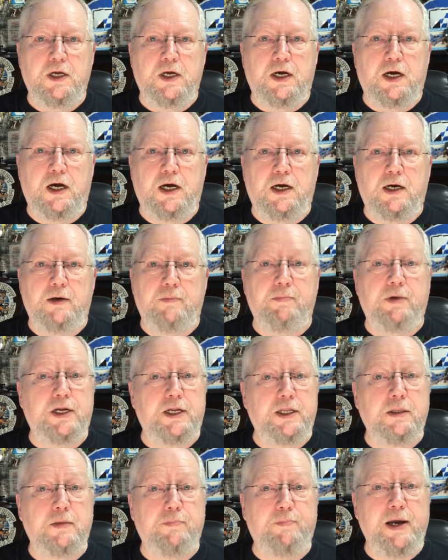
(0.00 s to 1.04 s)
But
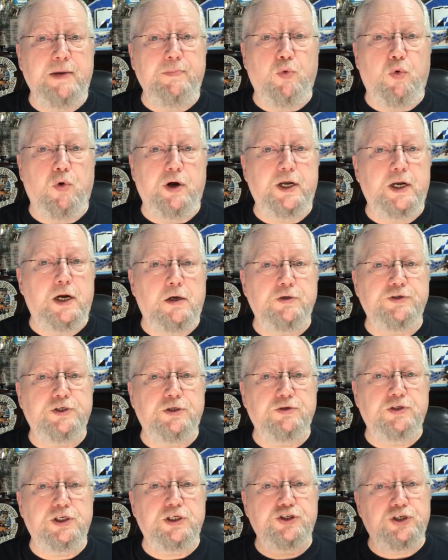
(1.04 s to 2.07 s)
in the paperwork, it
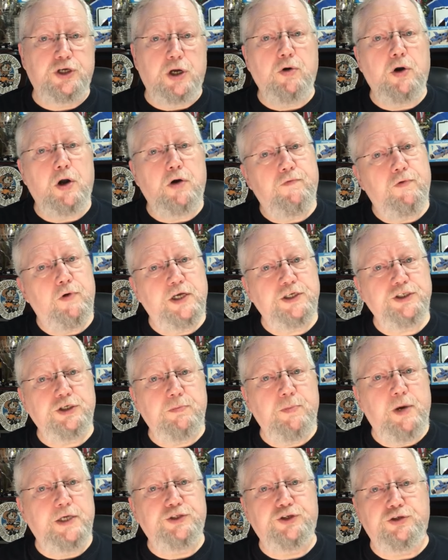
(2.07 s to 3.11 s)
also says don't
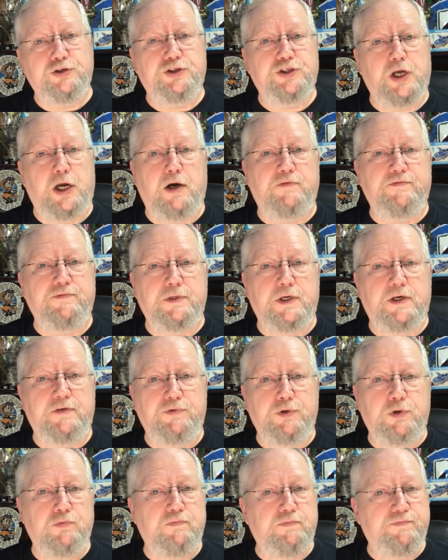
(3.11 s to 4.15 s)
overestimate yourself. If
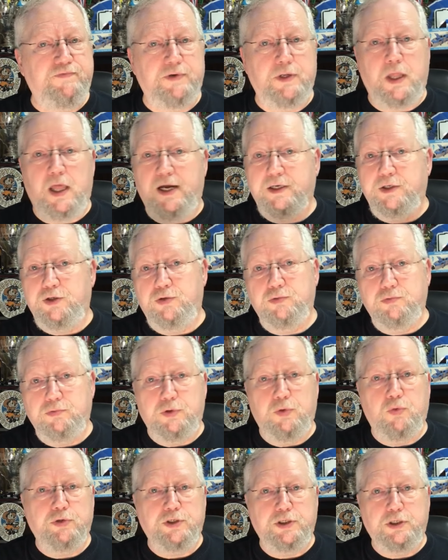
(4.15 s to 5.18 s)
you feel like you
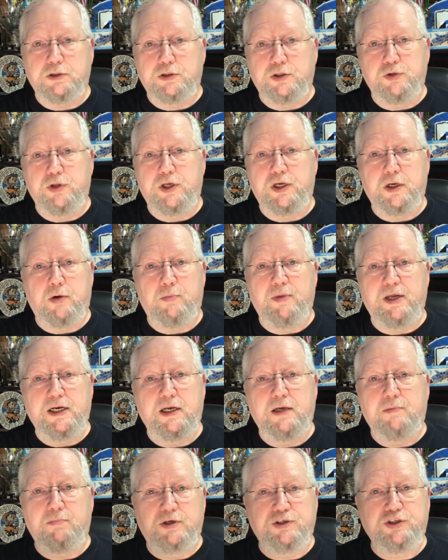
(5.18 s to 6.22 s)
want to do the
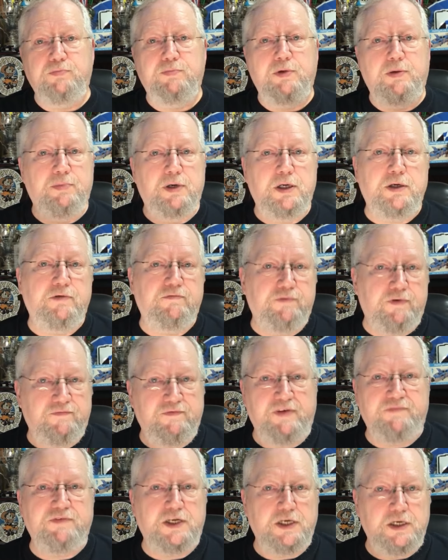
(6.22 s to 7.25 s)
intermediate, but you've been building for
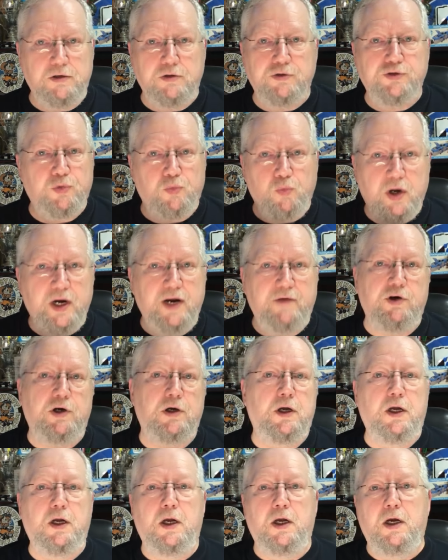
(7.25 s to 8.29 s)
50 years or whatever,
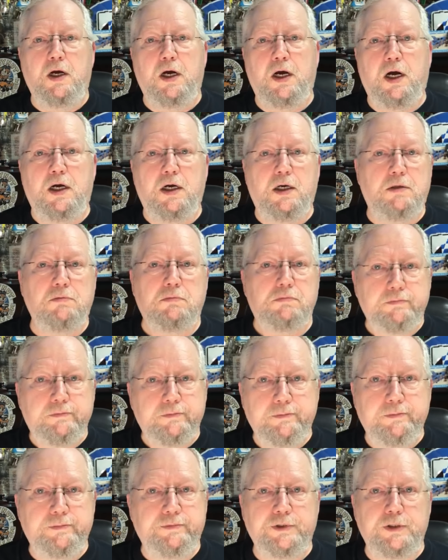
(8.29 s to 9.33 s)

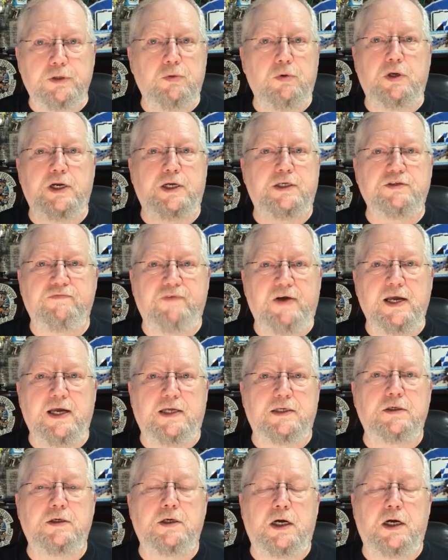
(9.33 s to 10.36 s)
so what? It's fine.